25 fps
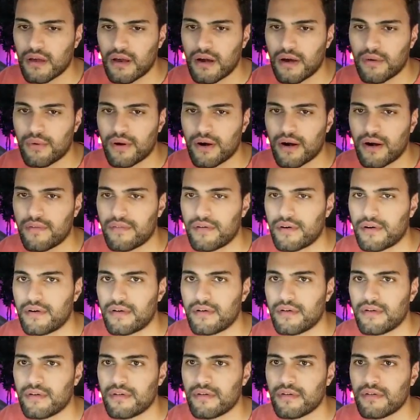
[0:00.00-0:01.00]
Alright, whatever.
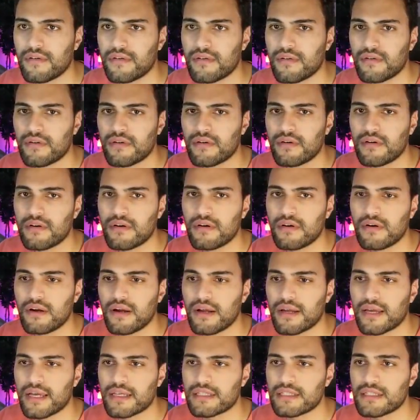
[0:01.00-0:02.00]

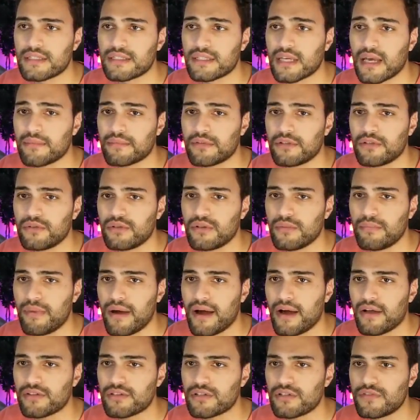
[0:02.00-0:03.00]
I guess it's time to do the
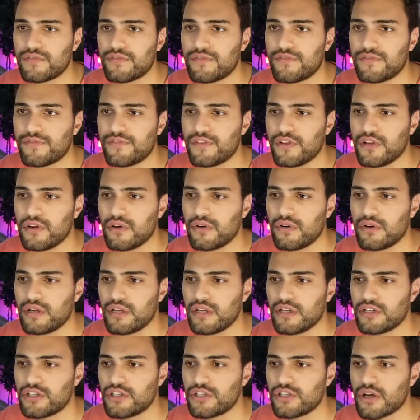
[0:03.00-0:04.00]
Bowser
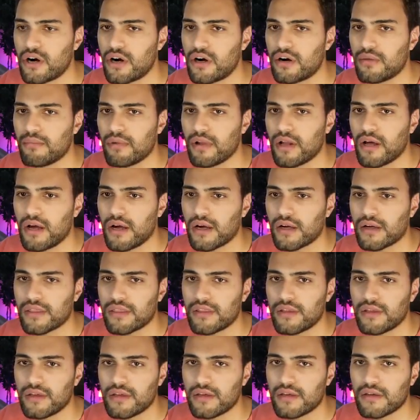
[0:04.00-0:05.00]
Fury shard block
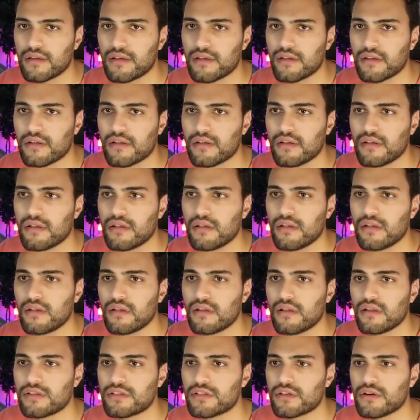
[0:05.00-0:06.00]
thing.
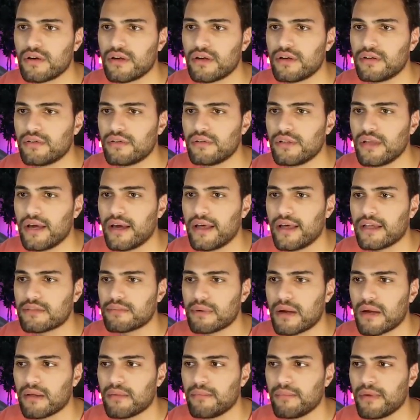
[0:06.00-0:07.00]
Let's go ahead and do that. That's
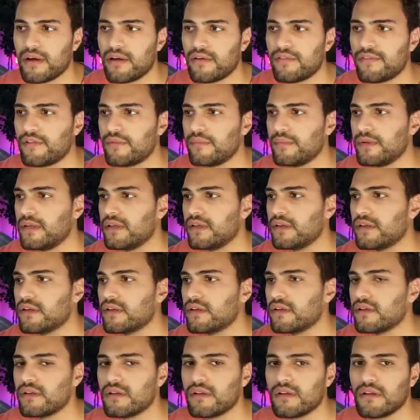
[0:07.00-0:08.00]
probably better for me.
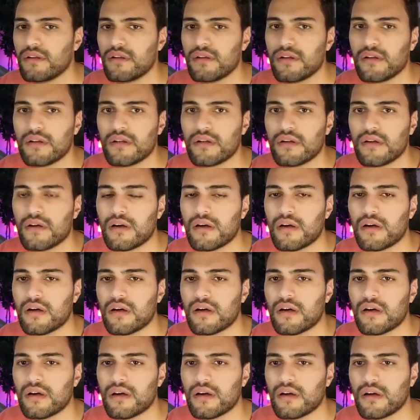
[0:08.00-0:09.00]

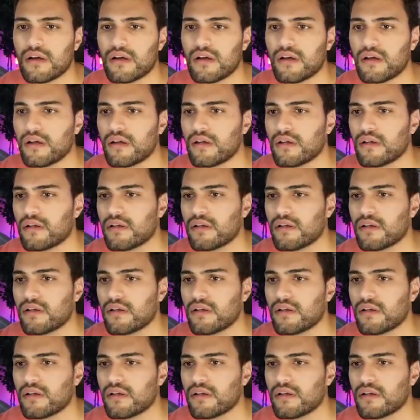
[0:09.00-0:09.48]
Uh...